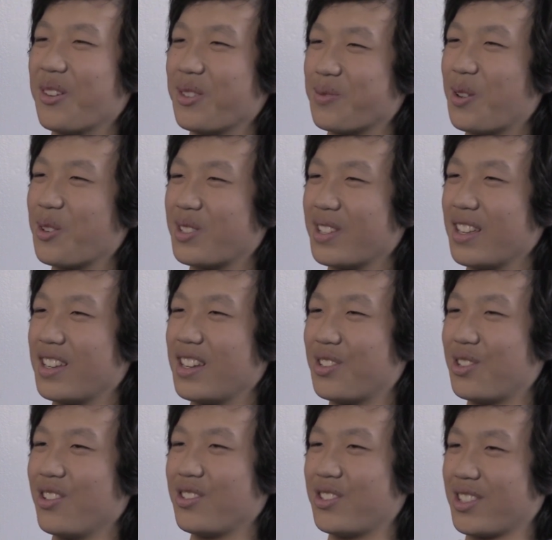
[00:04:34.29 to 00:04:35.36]
It was mostly the
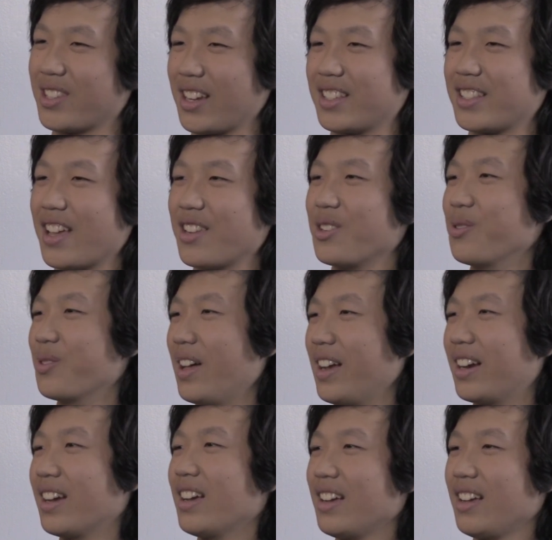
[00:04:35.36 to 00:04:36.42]
teachers just like sent you
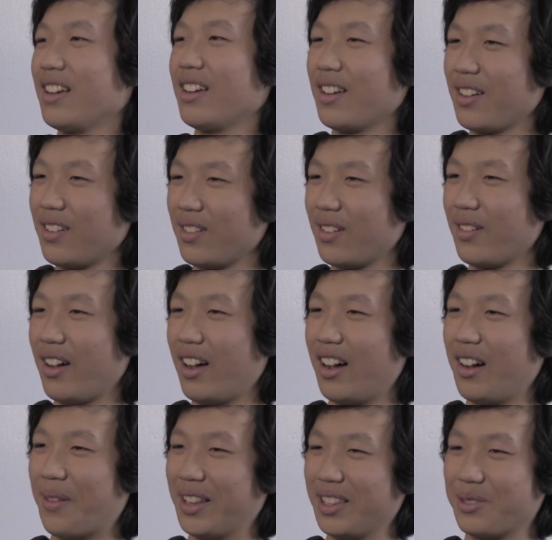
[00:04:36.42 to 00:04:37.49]
like.
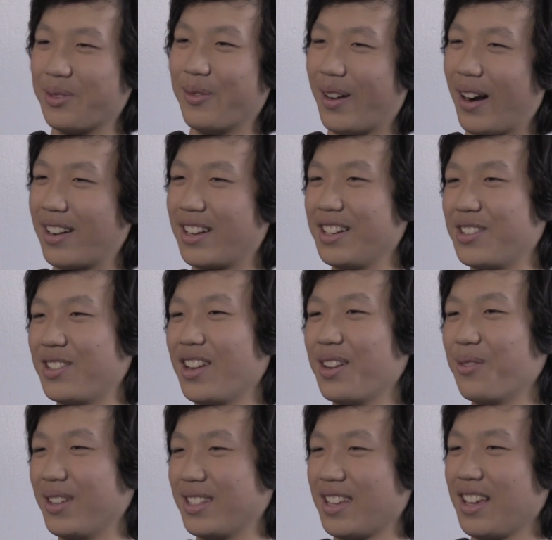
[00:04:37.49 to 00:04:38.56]
Um, at least what our teacher
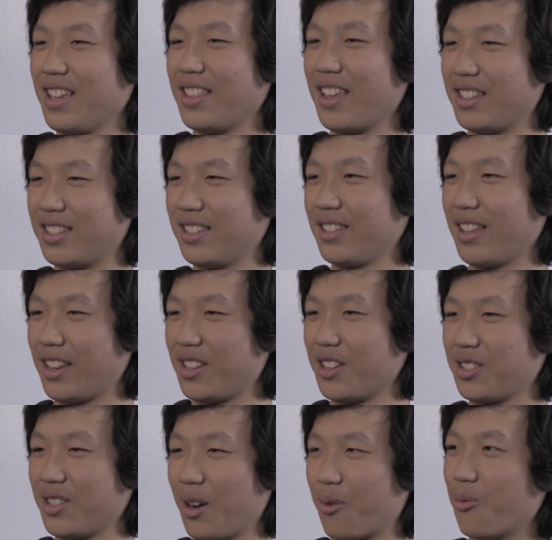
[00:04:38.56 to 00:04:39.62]
did was they sent
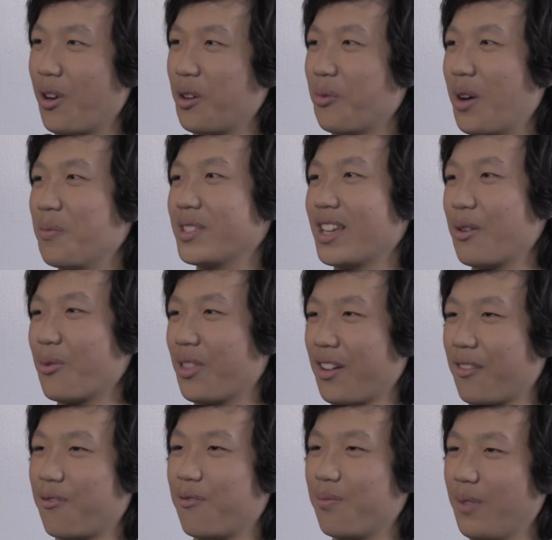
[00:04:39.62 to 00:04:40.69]
us like one website with
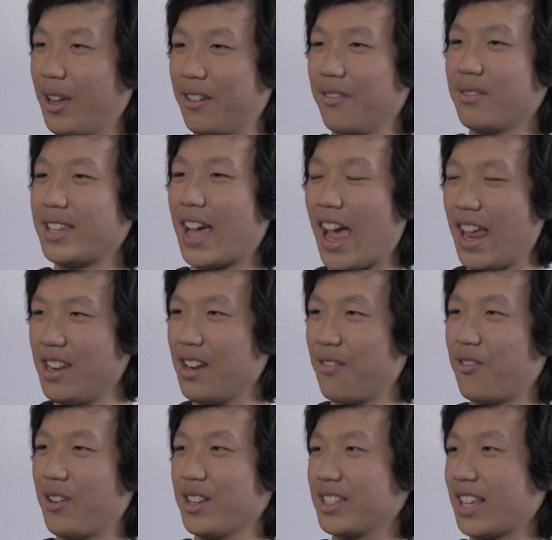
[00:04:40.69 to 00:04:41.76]
like like ten
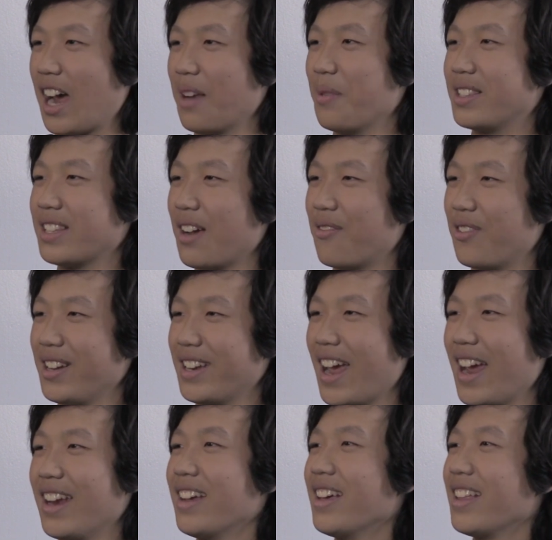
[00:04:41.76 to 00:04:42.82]
different assignments every
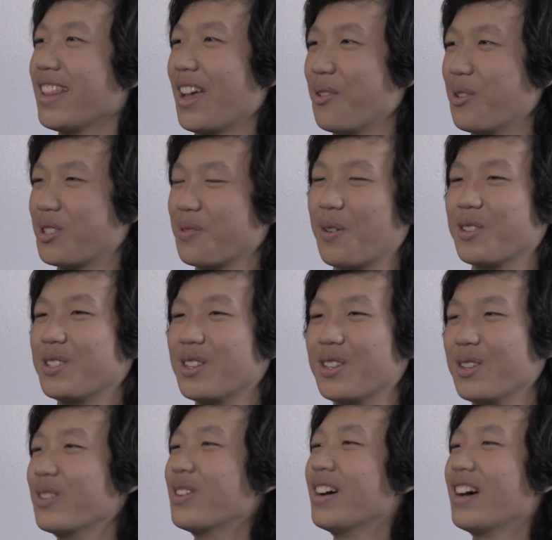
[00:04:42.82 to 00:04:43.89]
day that you were supposed to
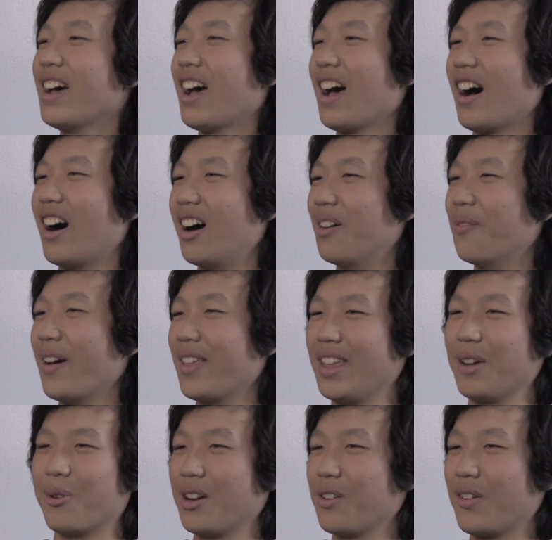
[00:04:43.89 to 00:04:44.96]
do. Um, and
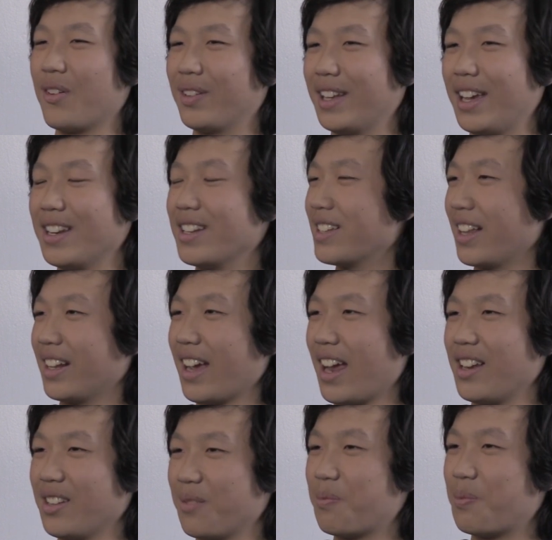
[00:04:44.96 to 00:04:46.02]
they weren't even related to like
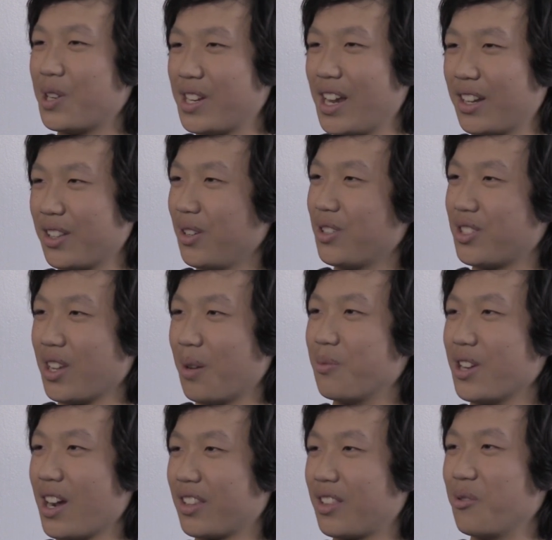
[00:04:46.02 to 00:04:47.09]
any particular
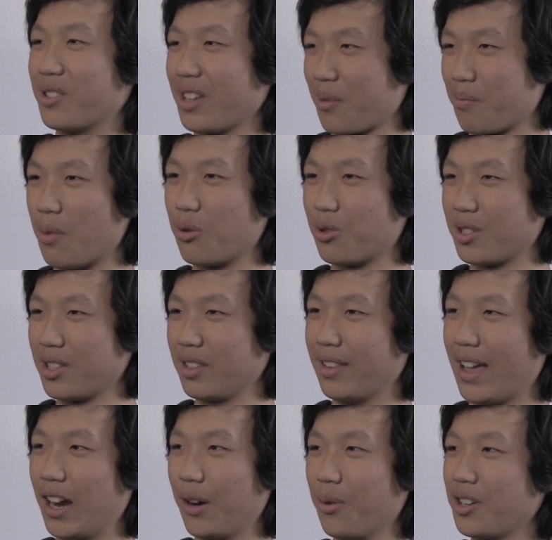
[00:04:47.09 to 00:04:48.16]
subject. There was like mostly
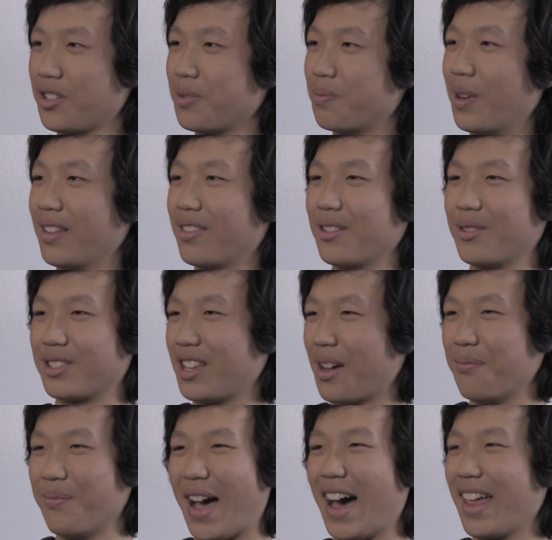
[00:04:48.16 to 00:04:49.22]
language, but there's
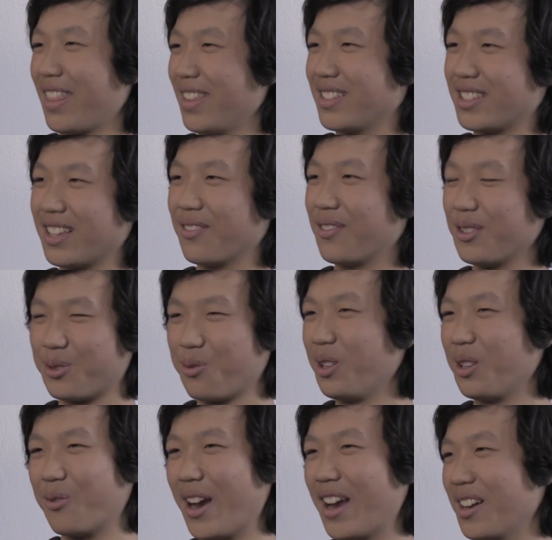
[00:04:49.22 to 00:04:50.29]
some math and stuff. It was
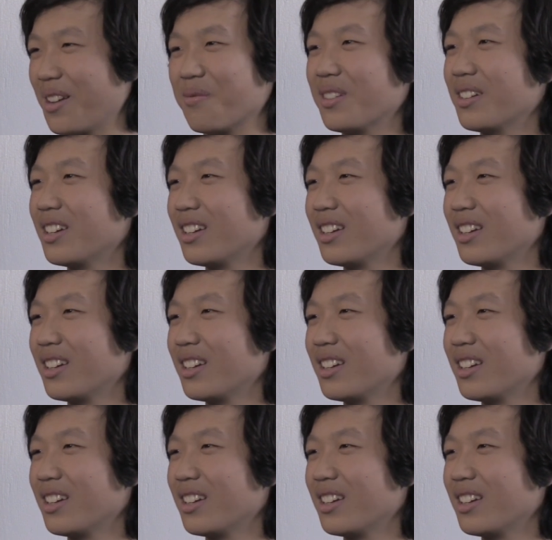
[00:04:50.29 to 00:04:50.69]
really random.